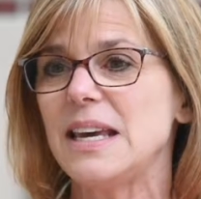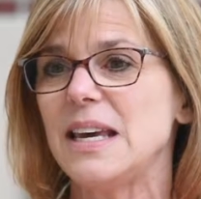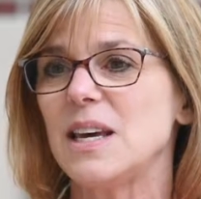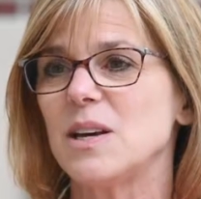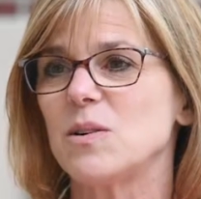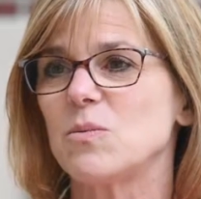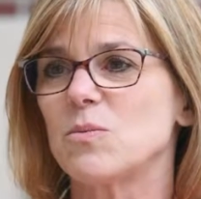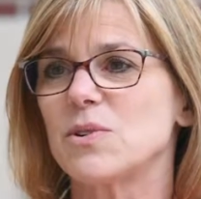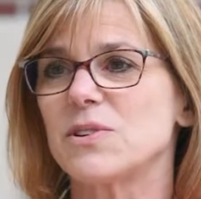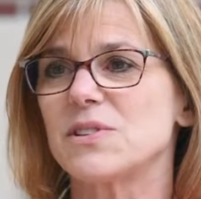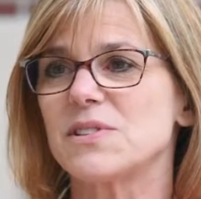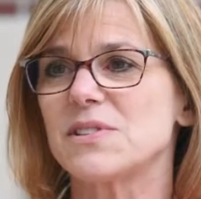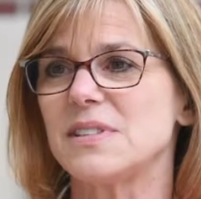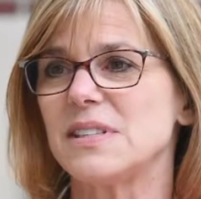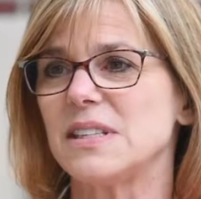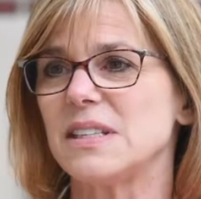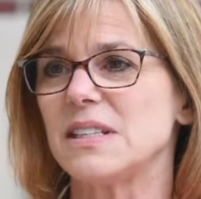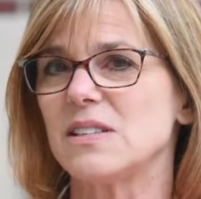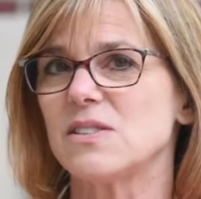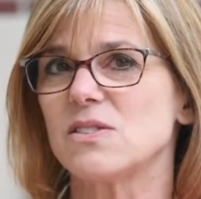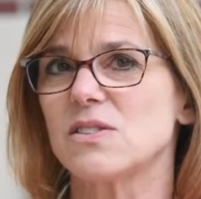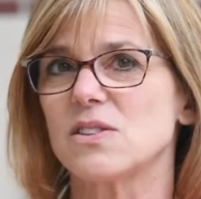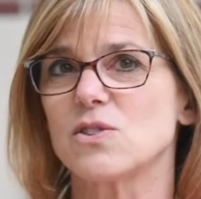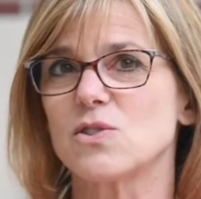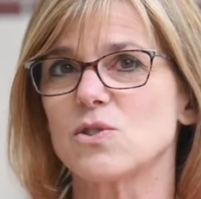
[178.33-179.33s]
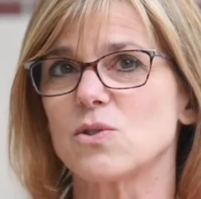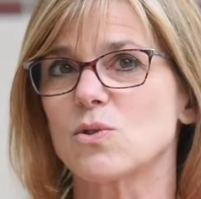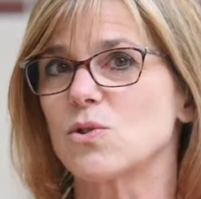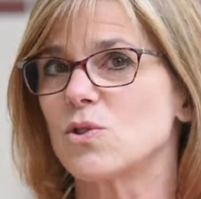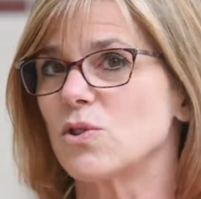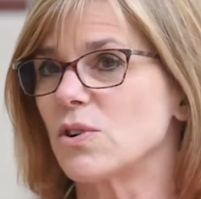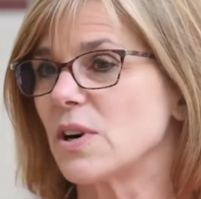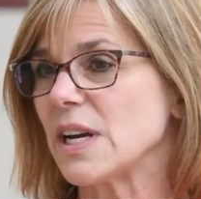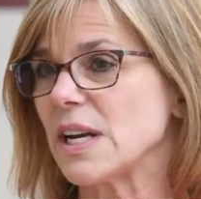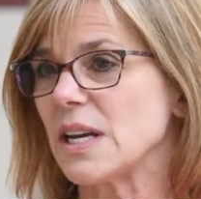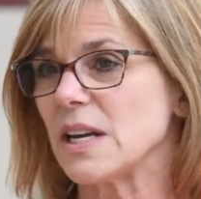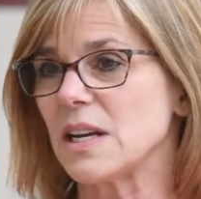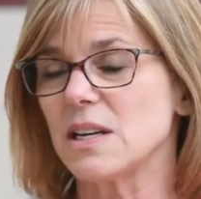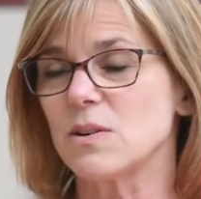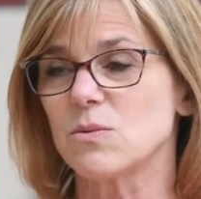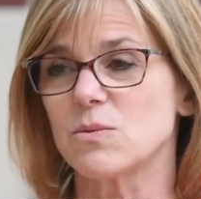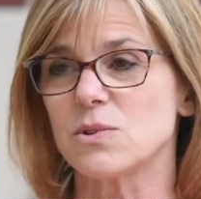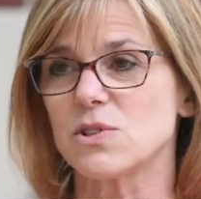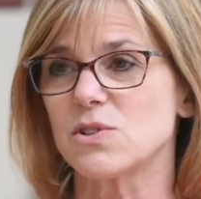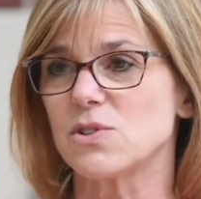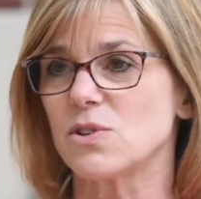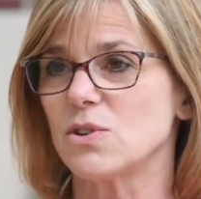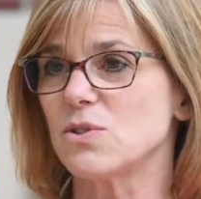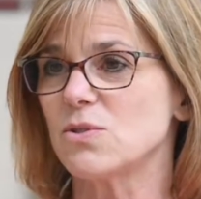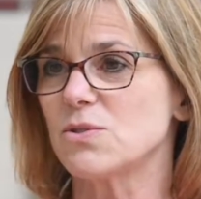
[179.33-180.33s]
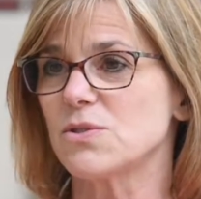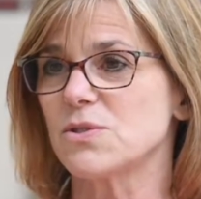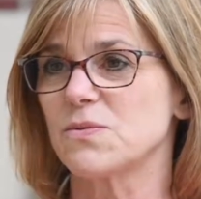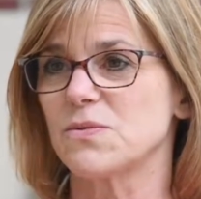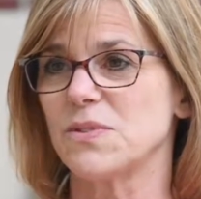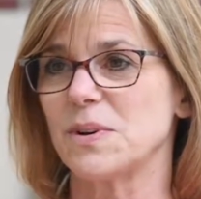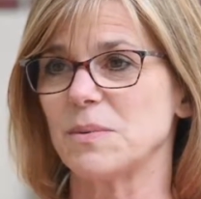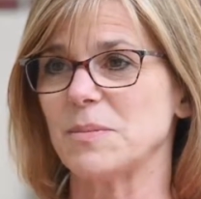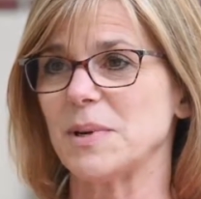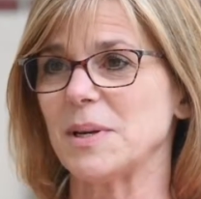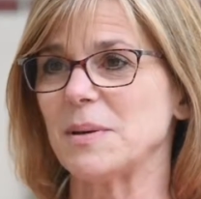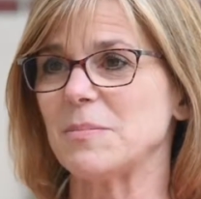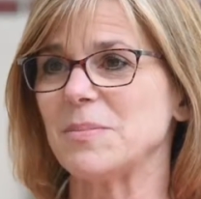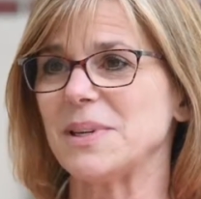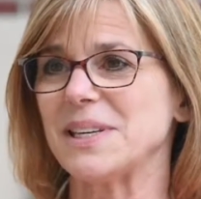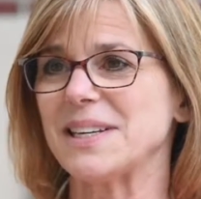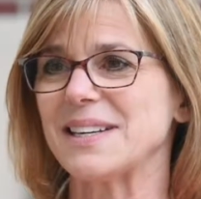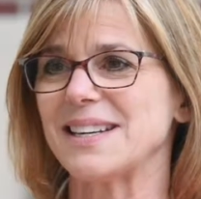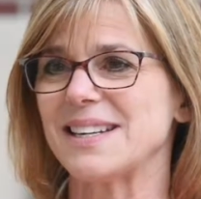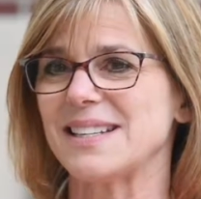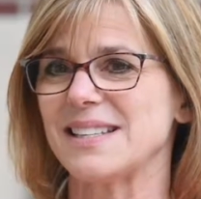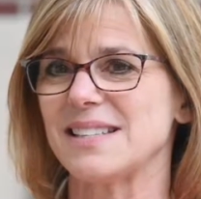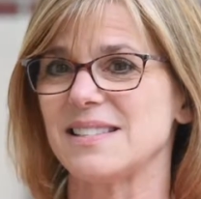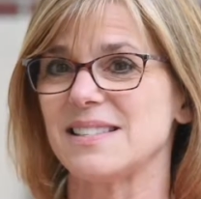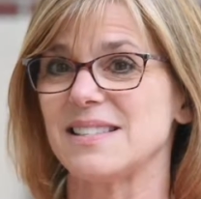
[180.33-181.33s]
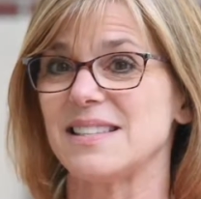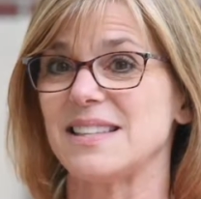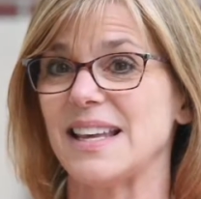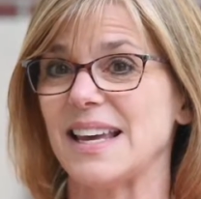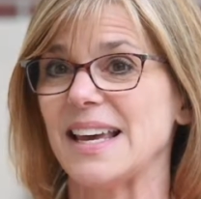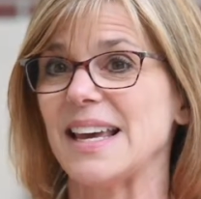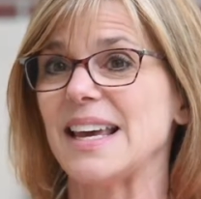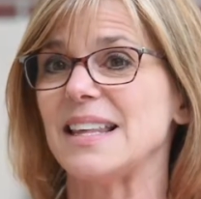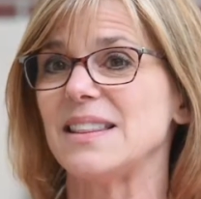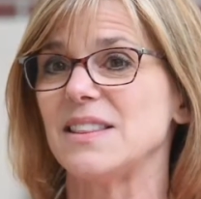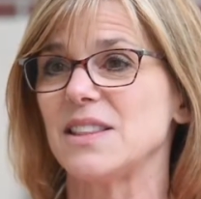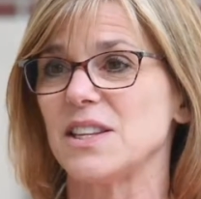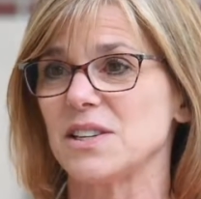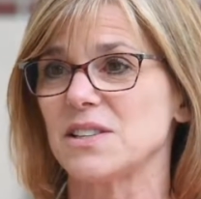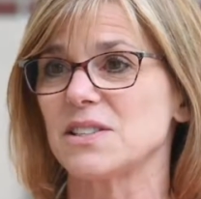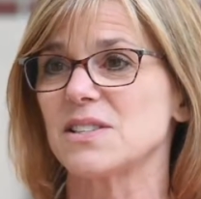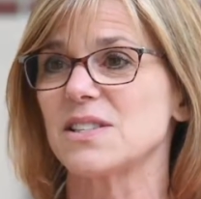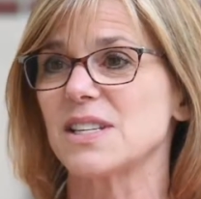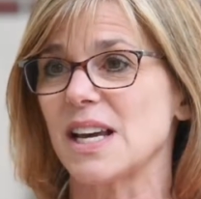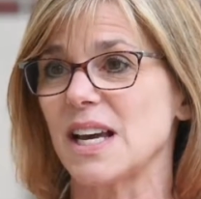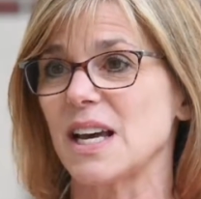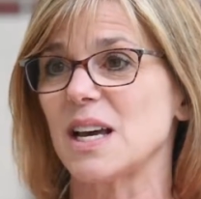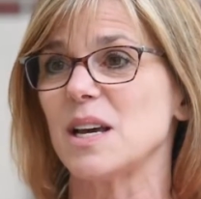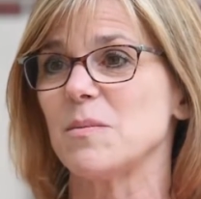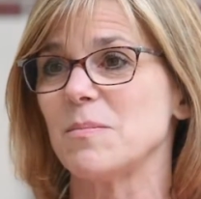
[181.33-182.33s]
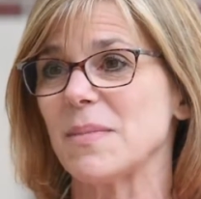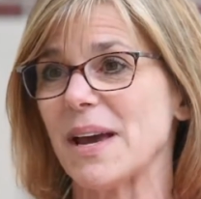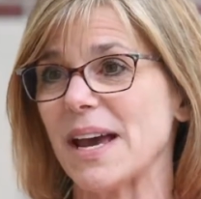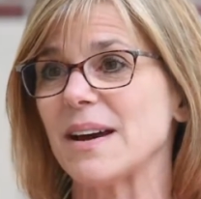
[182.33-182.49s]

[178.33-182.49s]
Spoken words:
And we're seeing such great results from it because then their time